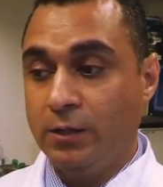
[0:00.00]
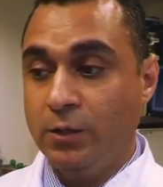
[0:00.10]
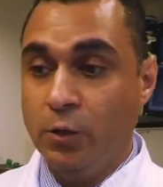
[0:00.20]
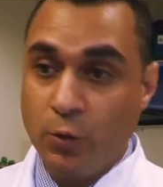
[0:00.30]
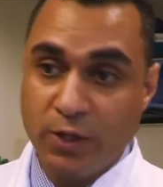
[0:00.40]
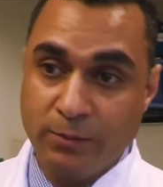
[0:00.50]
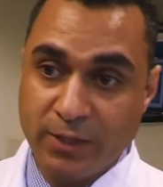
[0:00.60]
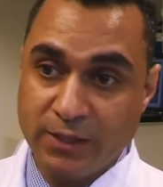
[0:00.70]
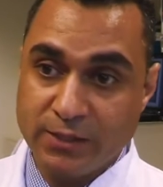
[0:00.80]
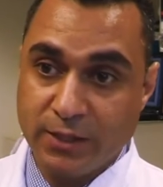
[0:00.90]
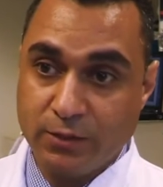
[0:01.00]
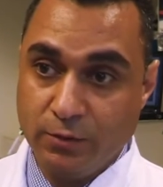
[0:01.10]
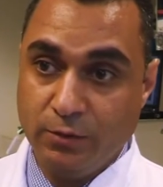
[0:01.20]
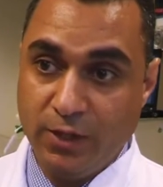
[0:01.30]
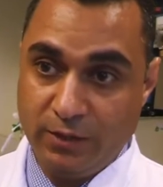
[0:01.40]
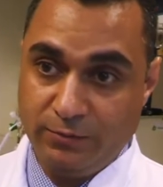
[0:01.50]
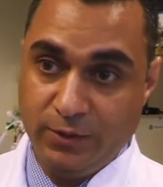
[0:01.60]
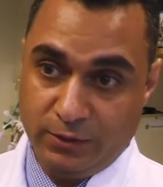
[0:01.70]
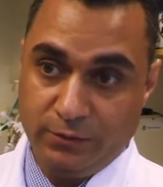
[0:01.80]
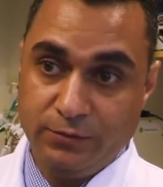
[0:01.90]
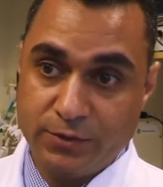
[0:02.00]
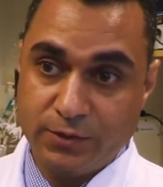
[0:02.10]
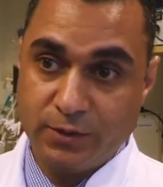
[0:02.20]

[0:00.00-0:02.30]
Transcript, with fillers: no chemicals at all have been used.